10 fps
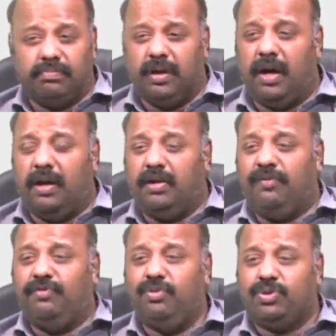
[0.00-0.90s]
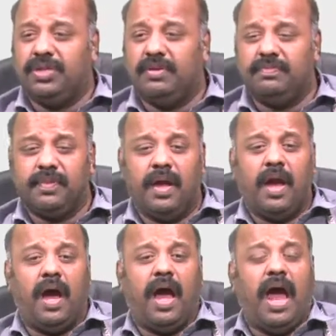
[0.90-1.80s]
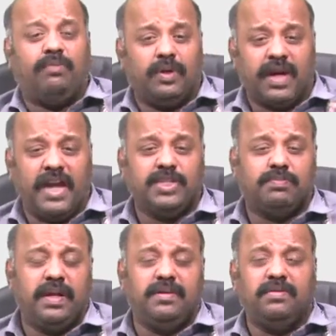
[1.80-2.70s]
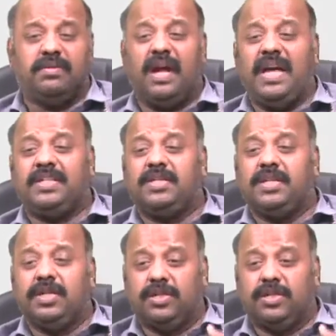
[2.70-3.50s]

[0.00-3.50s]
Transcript: refusing advertisement, right